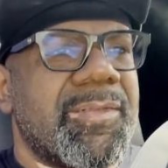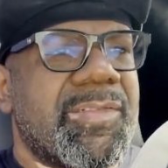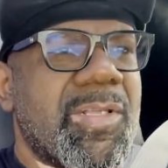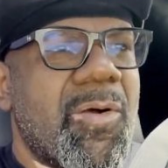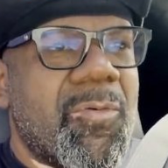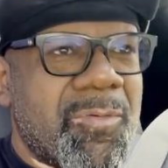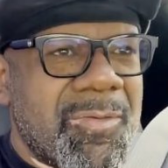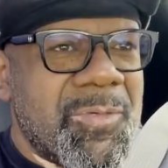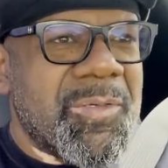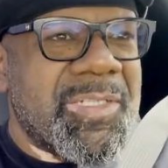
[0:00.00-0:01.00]
So
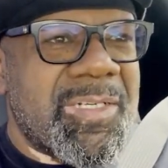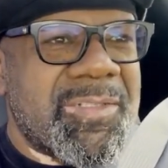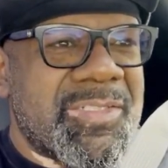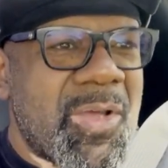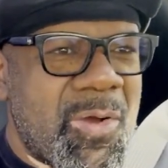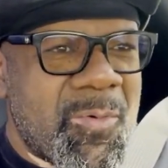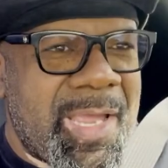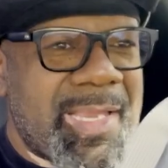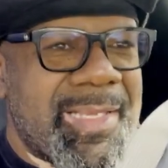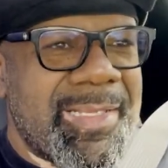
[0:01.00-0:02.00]
we're going to get on the
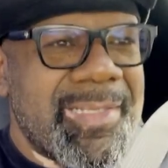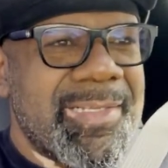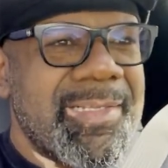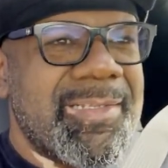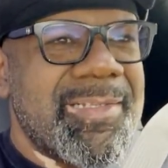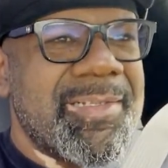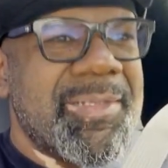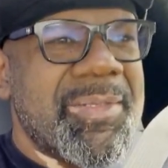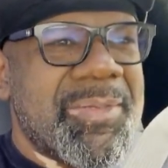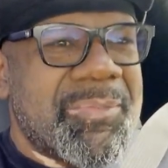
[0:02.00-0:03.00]
tollway.
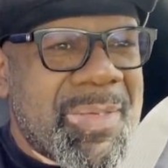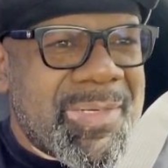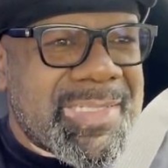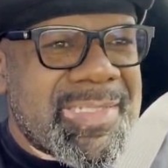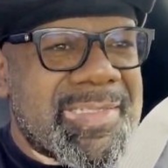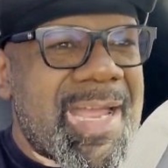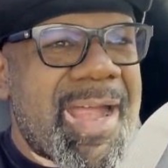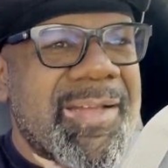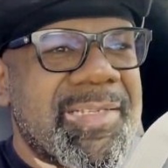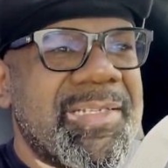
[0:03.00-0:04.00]
Maybe let these
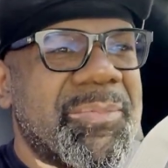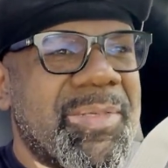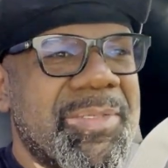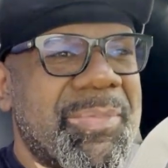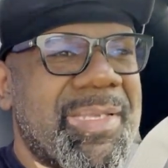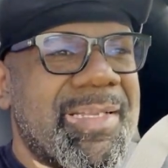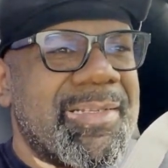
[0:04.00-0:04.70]
tires heat up a little bit.